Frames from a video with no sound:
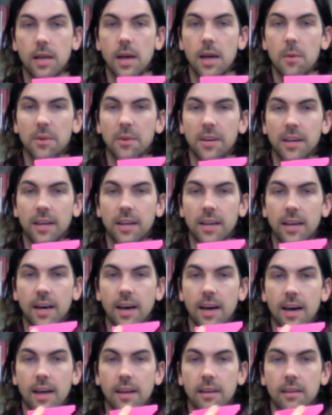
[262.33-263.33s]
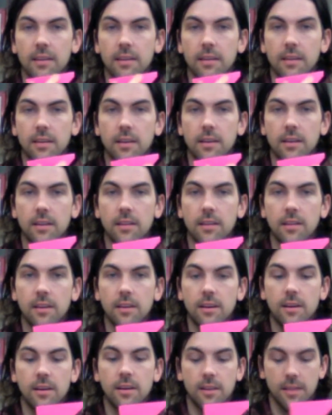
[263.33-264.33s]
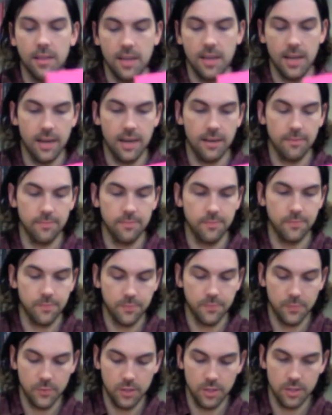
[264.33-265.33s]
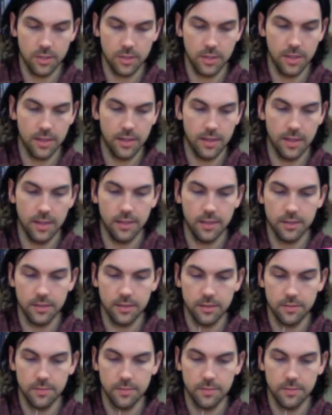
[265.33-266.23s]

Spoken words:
and we're going to cut along there. Just like this.